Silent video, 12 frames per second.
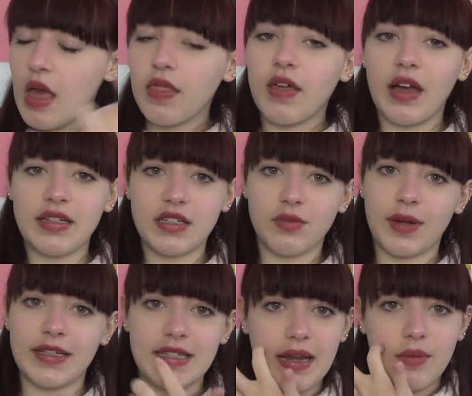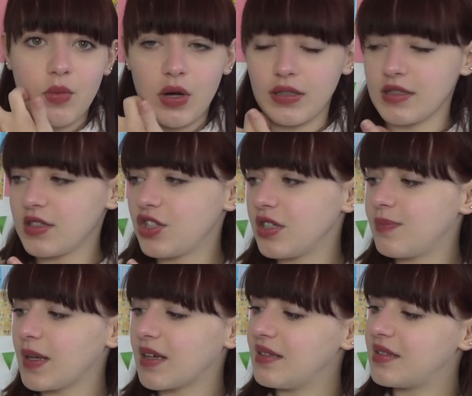that I did on my denim ones just
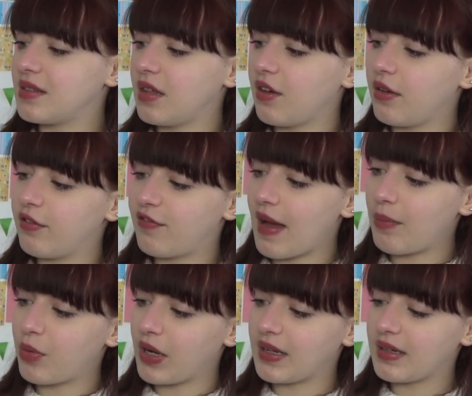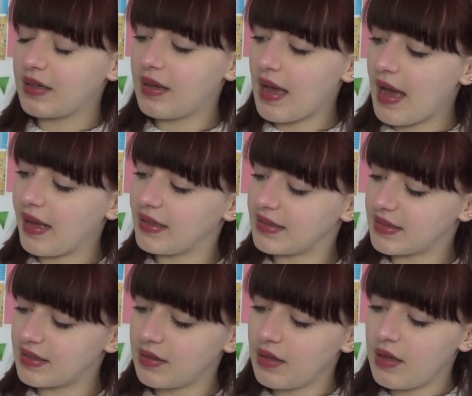because the fabric
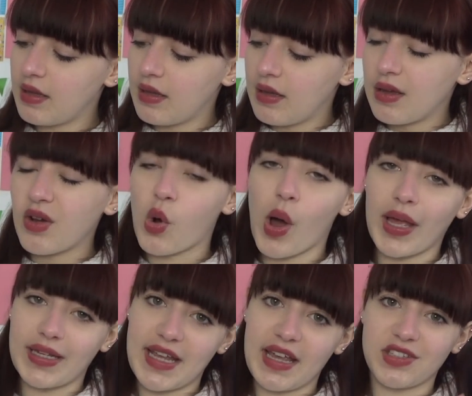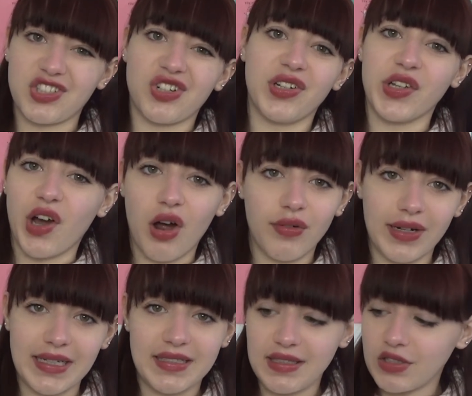has quite a texture and you can't
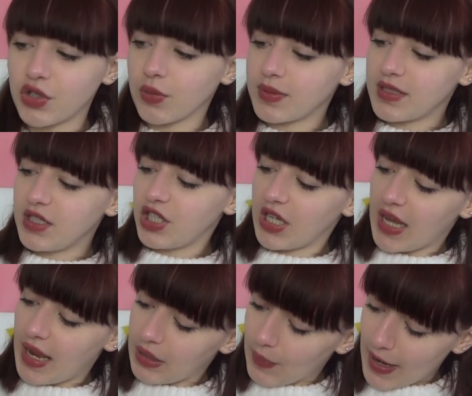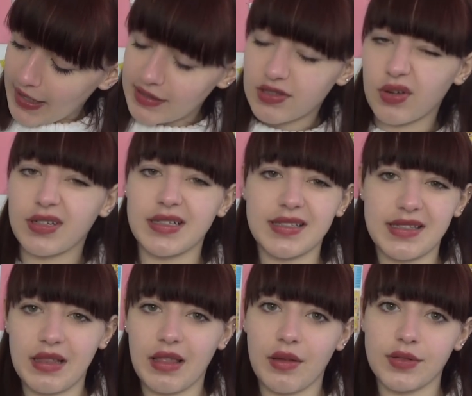really see the top stitching anyway so I didn't
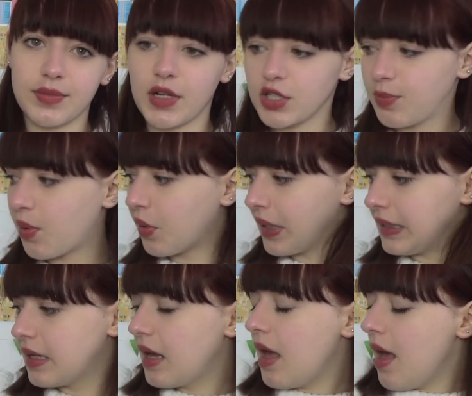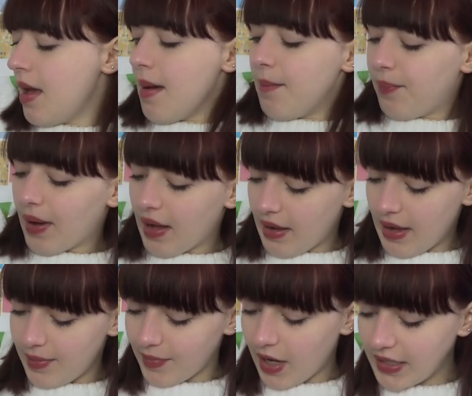see that there was much point but
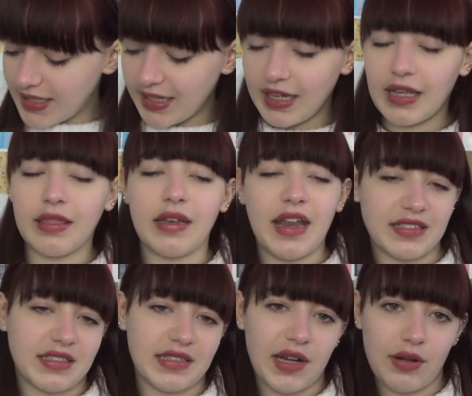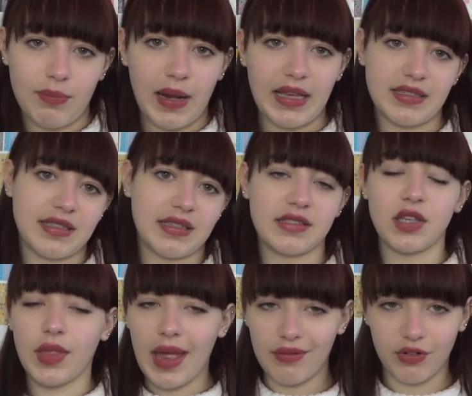um, I did it in the necessary places so
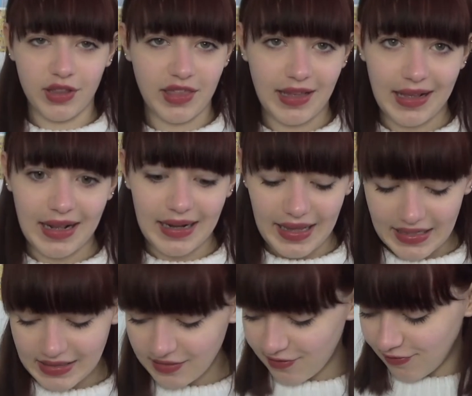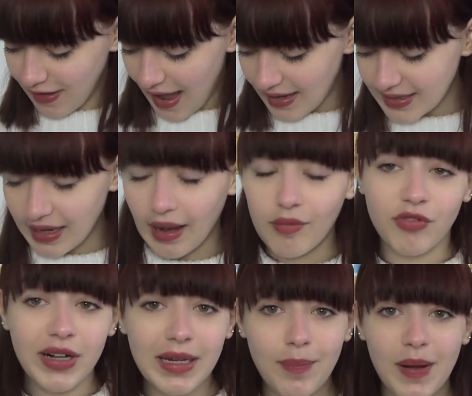that everything lays flat and I'm
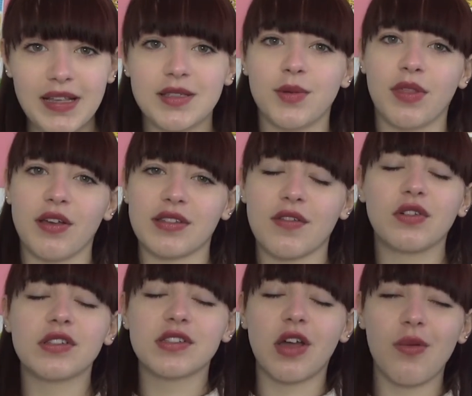really pleased with those. I've gotten so